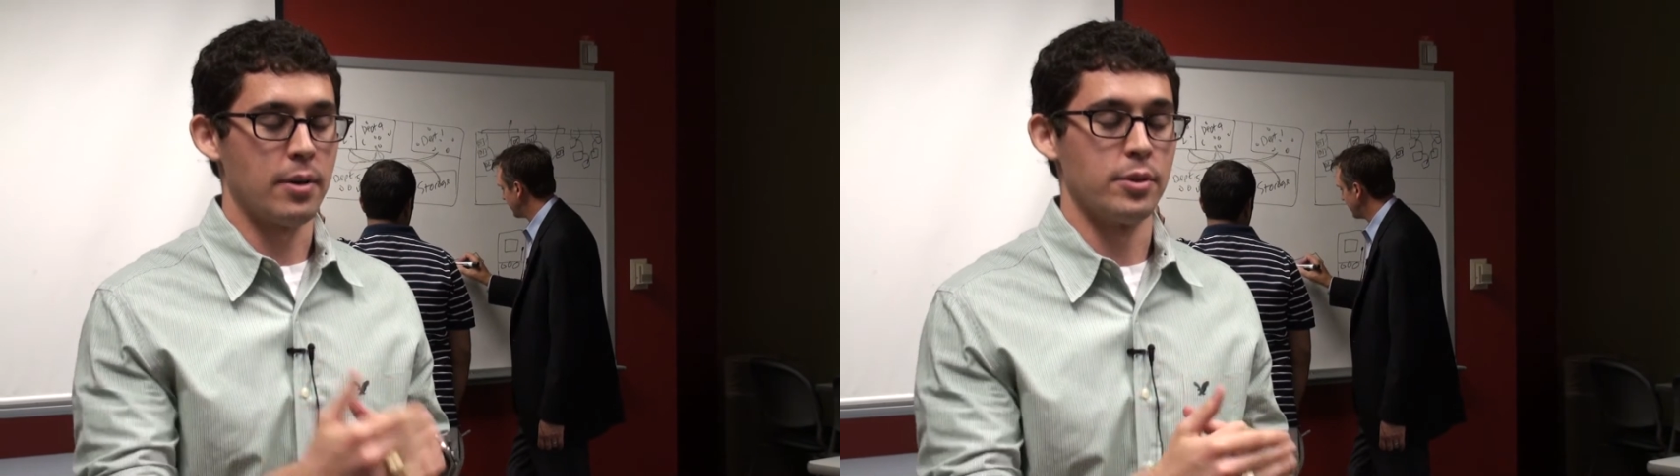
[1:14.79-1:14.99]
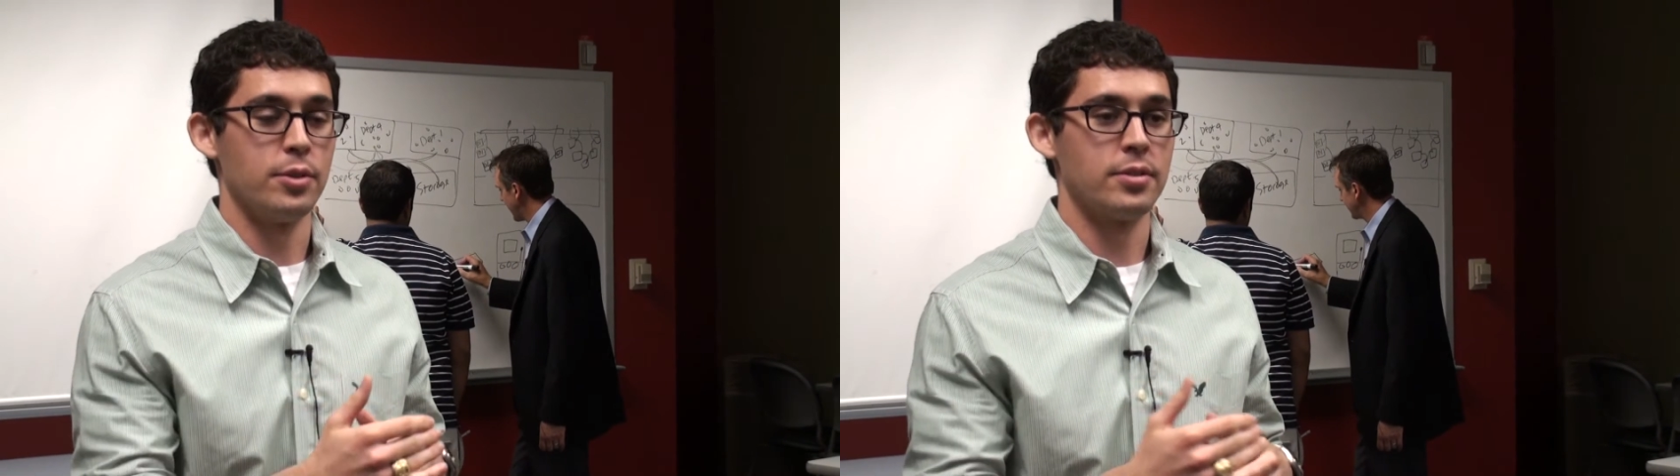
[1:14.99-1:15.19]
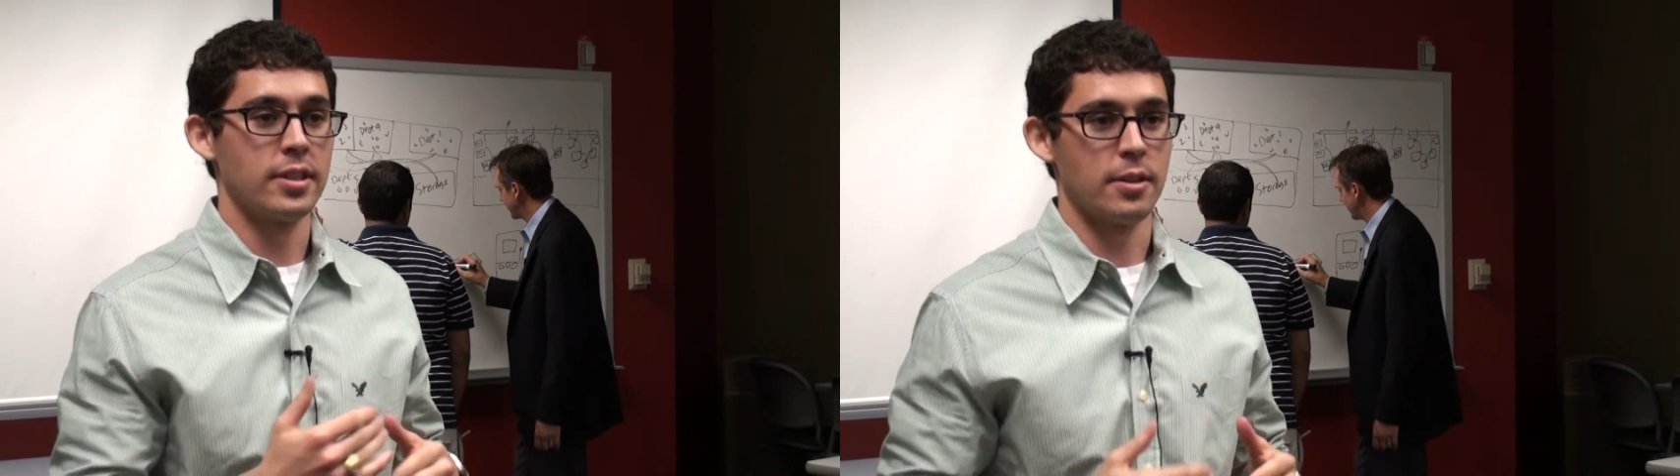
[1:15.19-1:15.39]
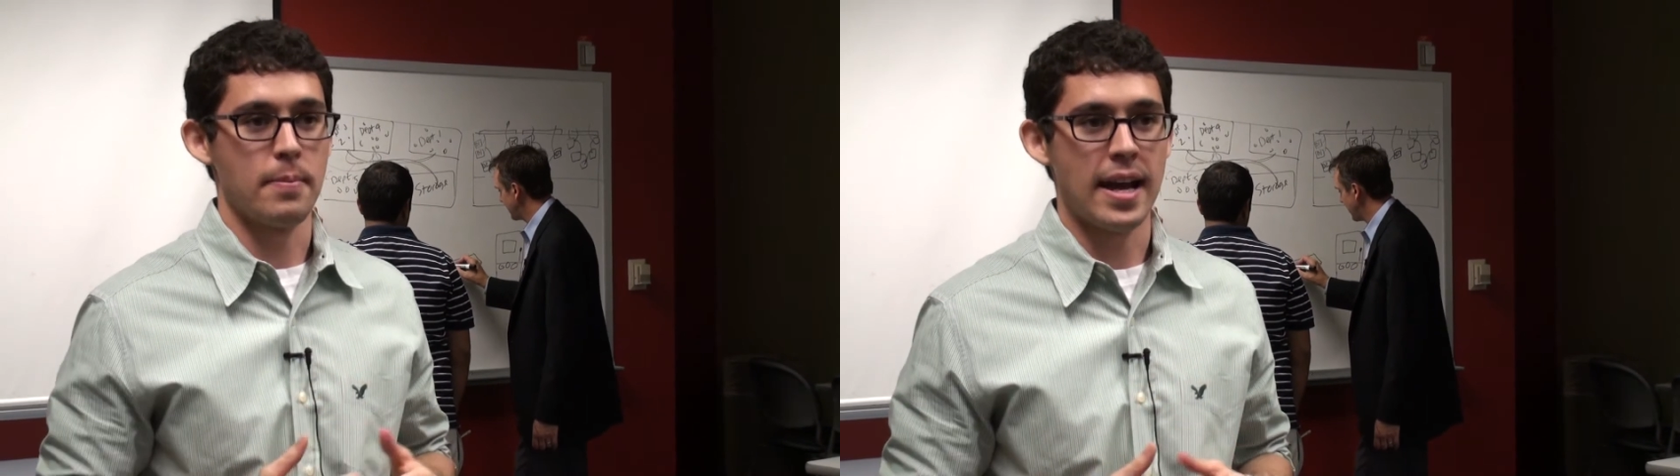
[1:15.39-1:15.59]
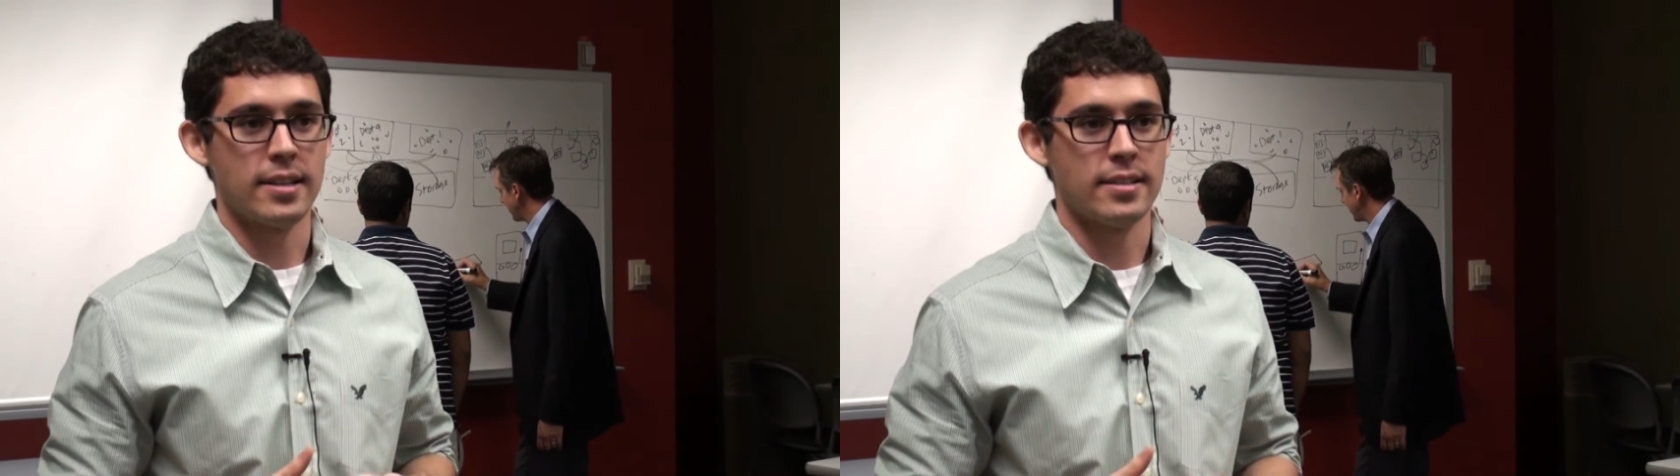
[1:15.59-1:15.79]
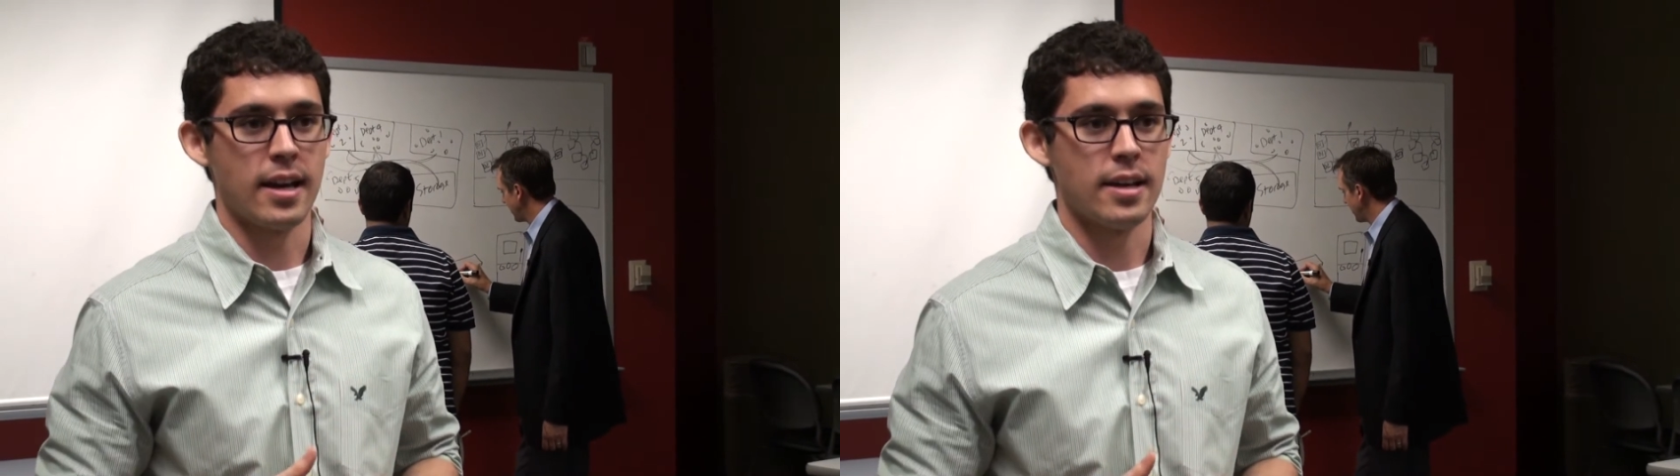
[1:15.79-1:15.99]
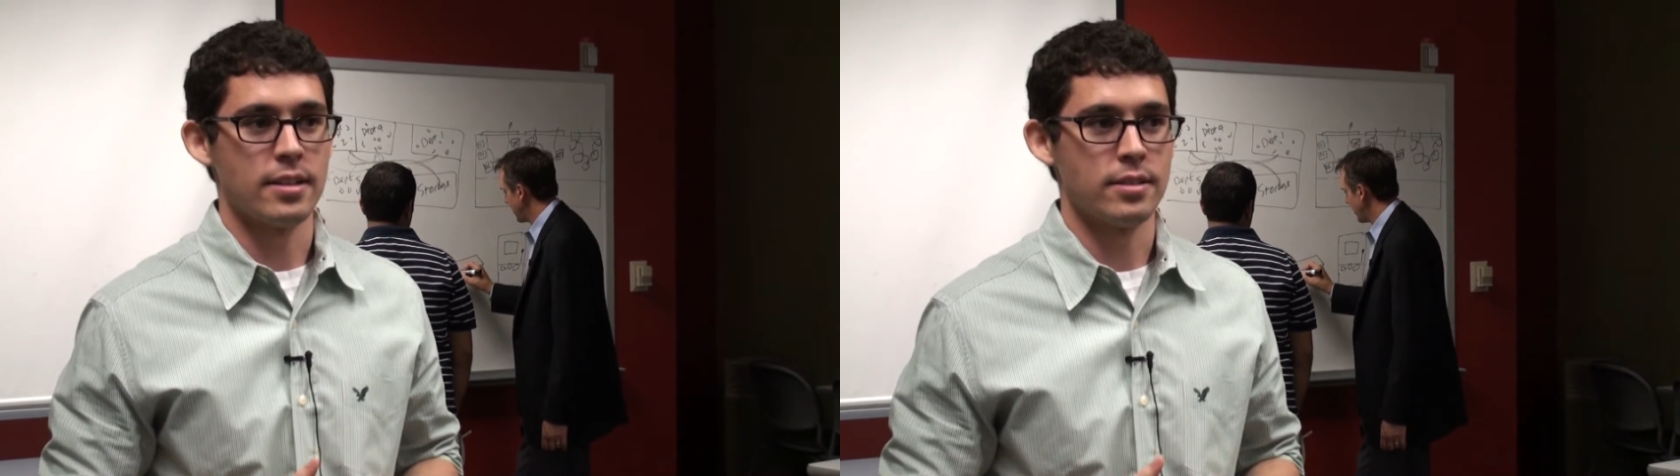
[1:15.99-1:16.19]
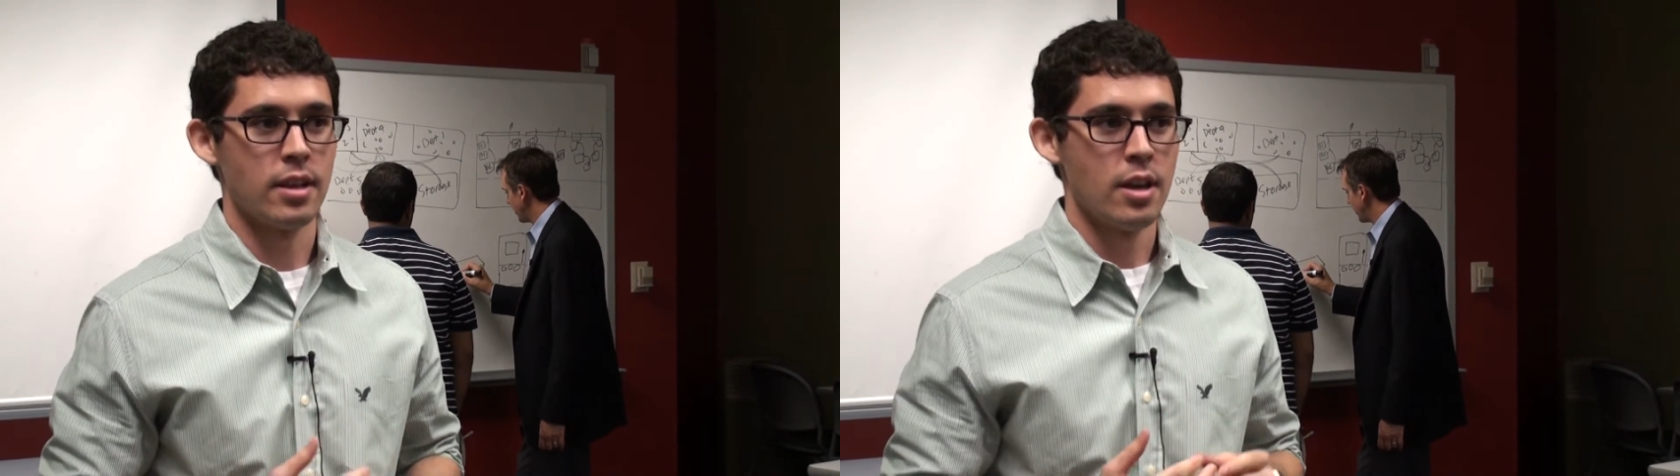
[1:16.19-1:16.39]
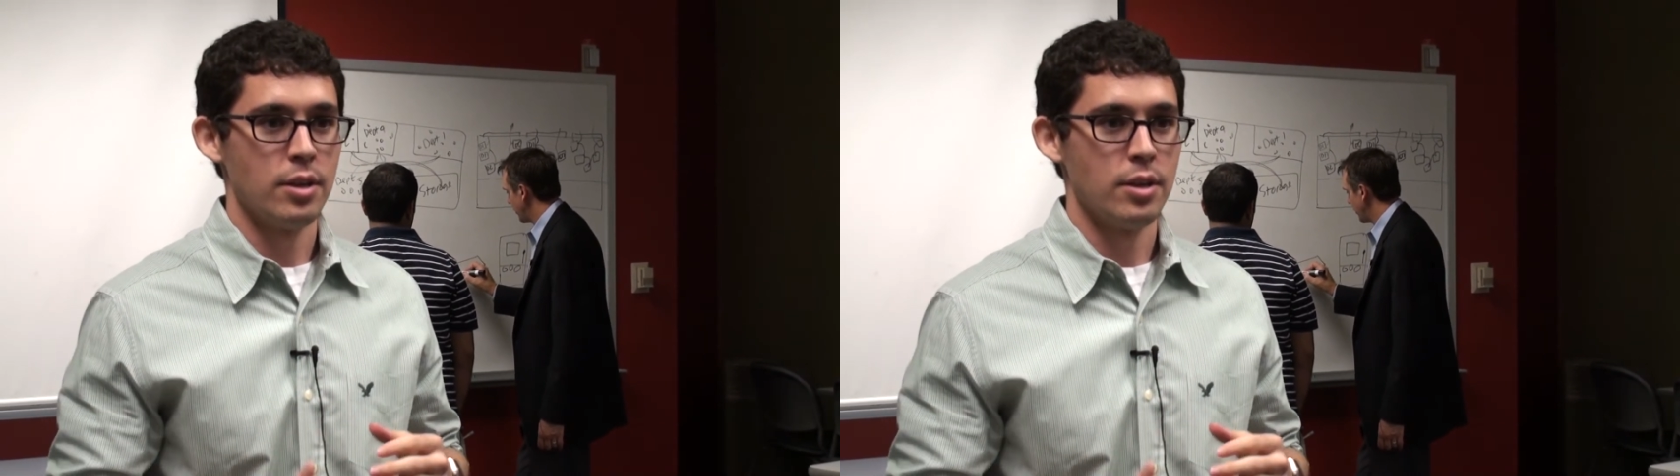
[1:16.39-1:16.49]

reducing the batch size,